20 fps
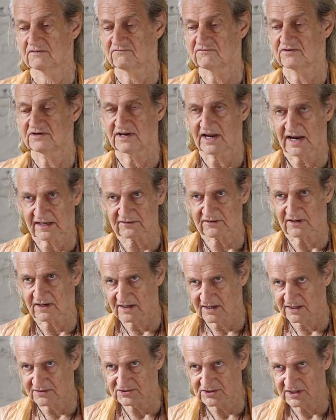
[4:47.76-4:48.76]

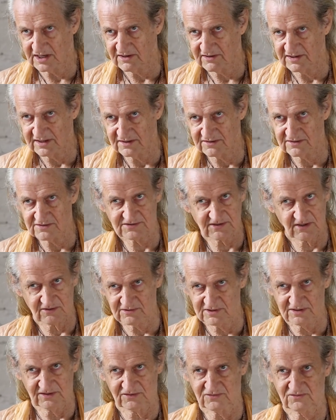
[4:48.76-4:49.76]
Vedanta Acharya. There's
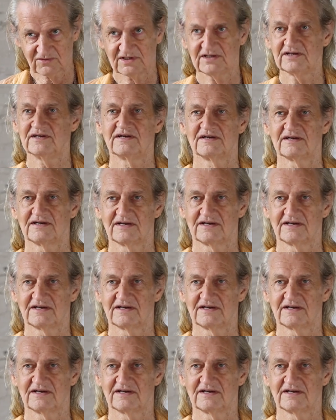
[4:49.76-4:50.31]
only three.